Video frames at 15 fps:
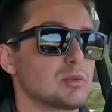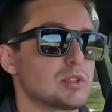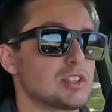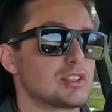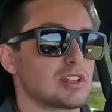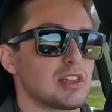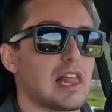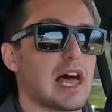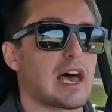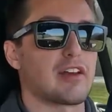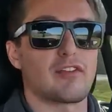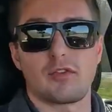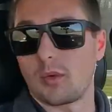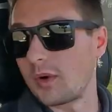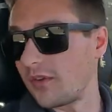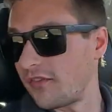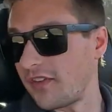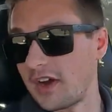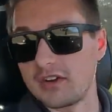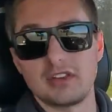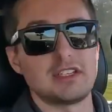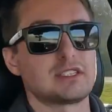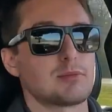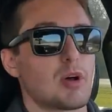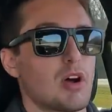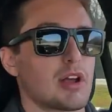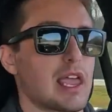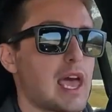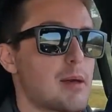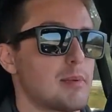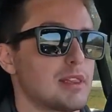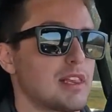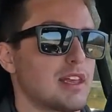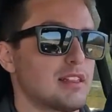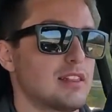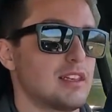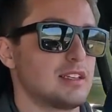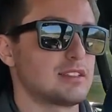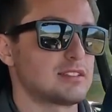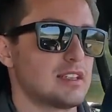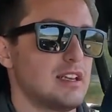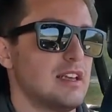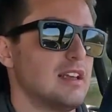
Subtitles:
which is a lot for a fairly small cabin like this.